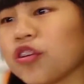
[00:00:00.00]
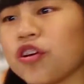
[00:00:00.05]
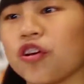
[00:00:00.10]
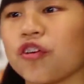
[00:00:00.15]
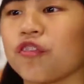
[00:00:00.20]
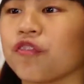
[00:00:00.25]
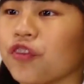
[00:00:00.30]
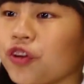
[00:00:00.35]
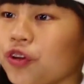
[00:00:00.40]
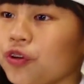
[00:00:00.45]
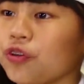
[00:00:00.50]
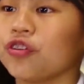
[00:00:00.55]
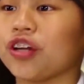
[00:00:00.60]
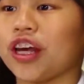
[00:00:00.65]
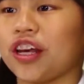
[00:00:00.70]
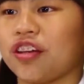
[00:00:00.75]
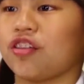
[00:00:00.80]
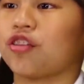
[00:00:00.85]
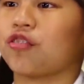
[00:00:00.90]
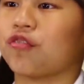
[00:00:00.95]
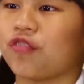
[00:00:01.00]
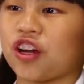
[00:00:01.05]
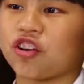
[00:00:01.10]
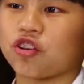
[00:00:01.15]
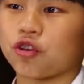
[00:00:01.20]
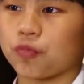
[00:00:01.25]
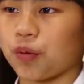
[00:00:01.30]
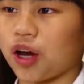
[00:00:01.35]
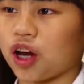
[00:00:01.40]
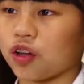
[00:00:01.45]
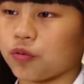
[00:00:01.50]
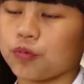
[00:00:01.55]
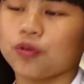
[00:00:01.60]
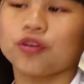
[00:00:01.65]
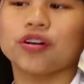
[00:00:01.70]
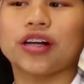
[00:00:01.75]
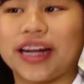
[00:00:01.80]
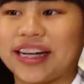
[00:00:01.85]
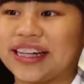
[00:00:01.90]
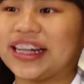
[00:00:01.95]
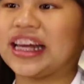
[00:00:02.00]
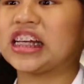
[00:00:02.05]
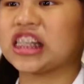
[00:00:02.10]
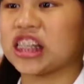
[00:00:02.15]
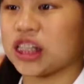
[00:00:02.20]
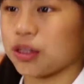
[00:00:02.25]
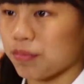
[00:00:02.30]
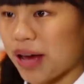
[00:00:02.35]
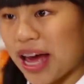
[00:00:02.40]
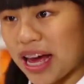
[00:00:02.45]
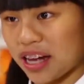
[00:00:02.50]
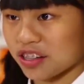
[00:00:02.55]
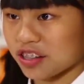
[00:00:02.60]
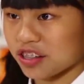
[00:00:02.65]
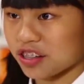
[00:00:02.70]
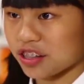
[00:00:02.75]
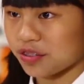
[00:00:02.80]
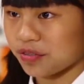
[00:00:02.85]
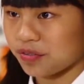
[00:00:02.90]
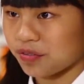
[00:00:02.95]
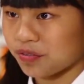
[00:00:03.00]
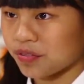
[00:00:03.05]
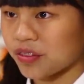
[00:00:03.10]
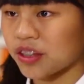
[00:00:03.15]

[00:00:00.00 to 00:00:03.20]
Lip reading: so your food tastes as fresh as possible and tastes the best.